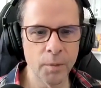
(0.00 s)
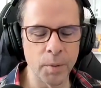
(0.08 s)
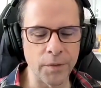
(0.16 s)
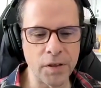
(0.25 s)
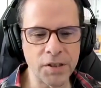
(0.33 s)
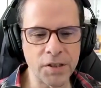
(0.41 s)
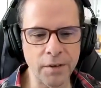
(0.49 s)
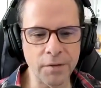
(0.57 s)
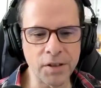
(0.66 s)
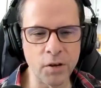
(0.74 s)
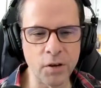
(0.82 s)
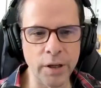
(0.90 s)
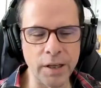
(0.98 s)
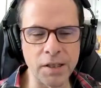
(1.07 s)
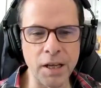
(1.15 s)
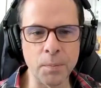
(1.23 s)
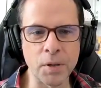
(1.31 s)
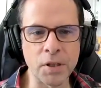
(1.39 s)
But if instead of earning
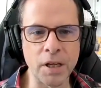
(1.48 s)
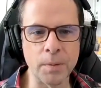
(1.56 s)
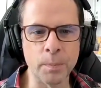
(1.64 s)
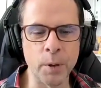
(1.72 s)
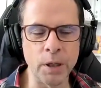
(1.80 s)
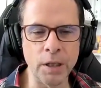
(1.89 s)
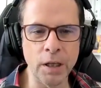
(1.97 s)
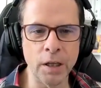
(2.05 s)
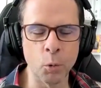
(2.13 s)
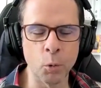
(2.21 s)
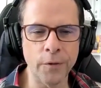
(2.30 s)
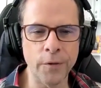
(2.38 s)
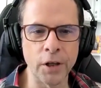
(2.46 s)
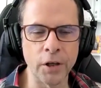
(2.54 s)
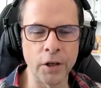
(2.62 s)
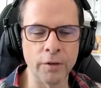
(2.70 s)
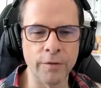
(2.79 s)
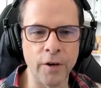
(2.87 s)
10% per year, what if you
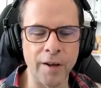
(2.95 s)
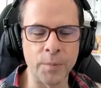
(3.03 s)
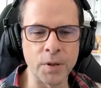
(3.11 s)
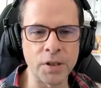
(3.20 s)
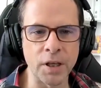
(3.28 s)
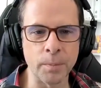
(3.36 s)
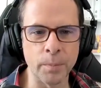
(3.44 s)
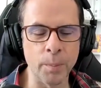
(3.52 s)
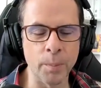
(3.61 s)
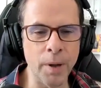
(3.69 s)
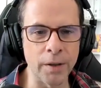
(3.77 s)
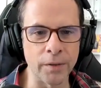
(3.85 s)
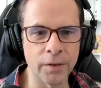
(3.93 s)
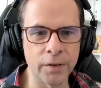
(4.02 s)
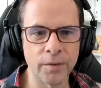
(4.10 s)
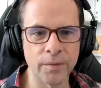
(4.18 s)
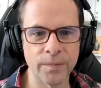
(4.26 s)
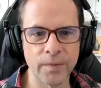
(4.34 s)
could earn 5% per
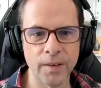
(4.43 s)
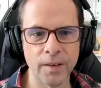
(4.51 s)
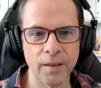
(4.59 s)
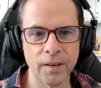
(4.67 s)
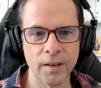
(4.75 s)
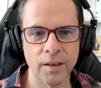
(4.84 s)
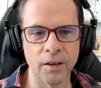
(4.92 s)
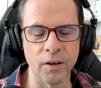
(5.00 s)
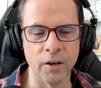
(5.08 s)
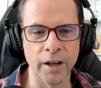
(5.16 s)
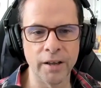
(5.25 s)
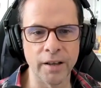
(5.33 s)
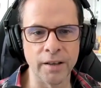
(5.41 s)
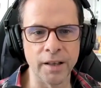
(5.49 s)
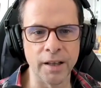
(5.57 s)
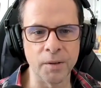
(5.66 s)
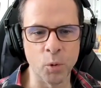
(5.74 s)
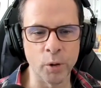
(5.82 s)
month? All right.
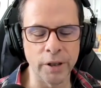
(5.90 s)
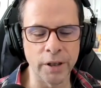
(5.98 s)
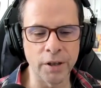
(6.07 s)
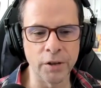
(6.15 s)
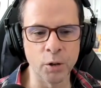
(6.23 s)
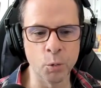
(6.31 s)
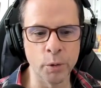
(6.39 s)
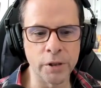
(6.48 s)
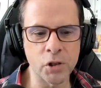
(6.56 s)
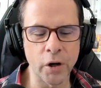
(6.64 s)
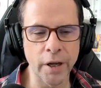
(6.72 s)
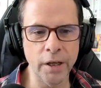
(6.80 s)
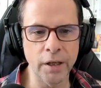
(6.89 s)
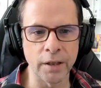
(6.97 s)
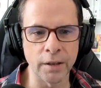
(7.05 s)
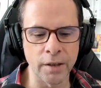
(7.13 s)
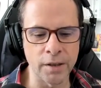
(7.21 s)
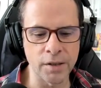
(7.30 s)
And what you can do with
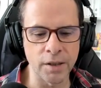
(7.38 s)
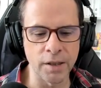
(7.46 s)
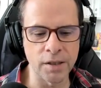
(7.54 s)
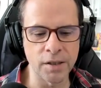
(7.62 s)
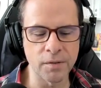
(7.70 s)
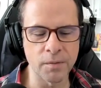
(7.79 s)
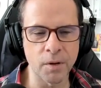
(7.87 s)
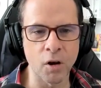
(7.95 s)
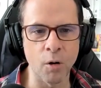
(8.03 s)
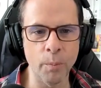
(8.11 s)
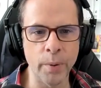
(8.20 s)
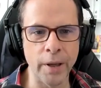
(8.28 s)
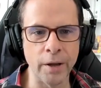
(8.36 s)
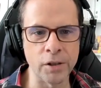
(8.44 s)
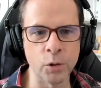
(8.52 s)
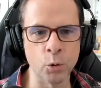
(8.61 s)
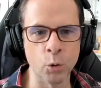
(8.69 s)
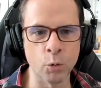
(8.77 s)
trading is
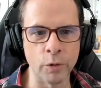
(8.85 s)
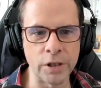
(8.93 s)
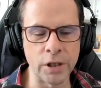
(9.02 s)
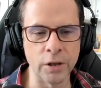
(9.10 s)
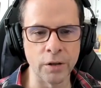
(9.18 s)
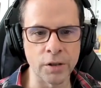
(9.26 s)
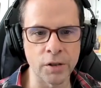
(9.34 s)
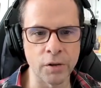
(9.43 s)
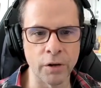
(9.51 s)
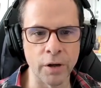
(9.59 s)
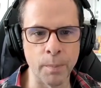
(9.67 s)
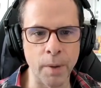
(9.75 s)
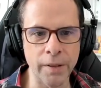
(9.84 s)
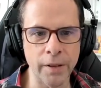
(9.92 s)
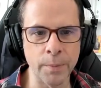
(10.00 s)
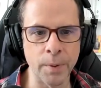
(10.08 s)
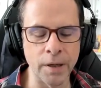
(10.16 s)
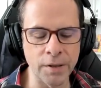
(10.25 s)
compound your returns on a
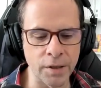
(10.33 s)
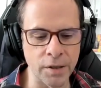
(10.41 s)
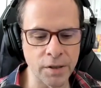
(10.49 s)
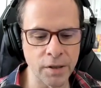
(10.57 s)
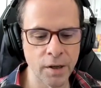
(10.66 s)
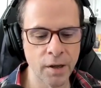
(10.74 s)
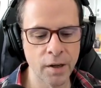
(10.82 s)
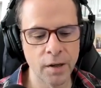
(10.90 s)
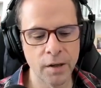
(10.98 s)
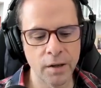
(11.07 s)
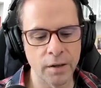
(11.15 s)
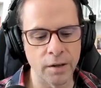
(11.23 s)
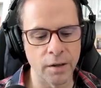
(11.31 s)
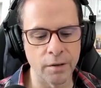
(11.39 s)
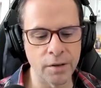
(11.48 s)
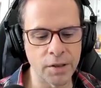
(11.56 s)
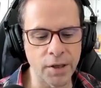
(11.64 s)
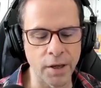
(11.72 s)
monthly basis. You
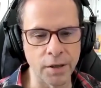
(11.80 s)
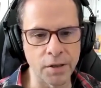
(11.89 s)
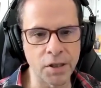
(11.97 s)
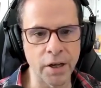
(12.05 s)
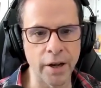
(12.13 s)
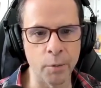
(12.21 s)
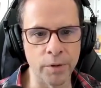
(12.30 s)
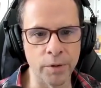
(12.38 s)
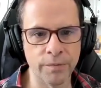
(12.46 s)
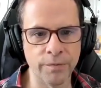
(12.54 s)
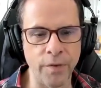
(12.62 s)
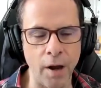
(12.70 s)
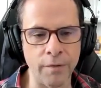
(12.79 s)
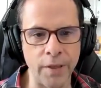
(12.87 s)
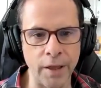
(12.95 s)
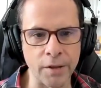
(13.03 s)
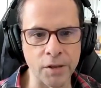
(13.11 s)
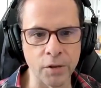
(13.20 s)
know, say you start with
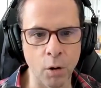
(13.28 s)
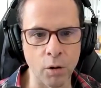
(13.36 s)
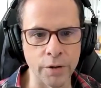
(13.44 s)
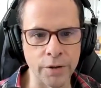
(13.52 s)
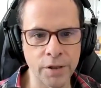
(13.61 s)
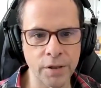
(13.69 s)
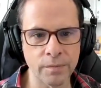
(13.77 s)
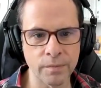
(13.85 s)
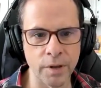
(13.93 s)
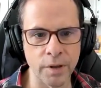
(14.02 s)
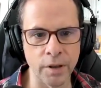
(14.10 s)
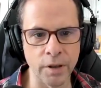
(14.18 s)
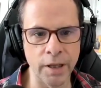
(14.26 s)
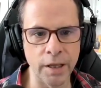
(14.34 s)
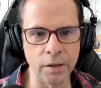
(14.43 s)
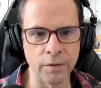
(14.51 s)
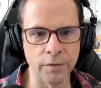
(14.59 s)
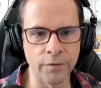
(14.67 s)
$5,000 and at the
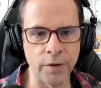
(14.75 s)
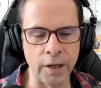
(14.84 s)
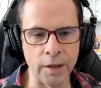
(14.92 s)
end of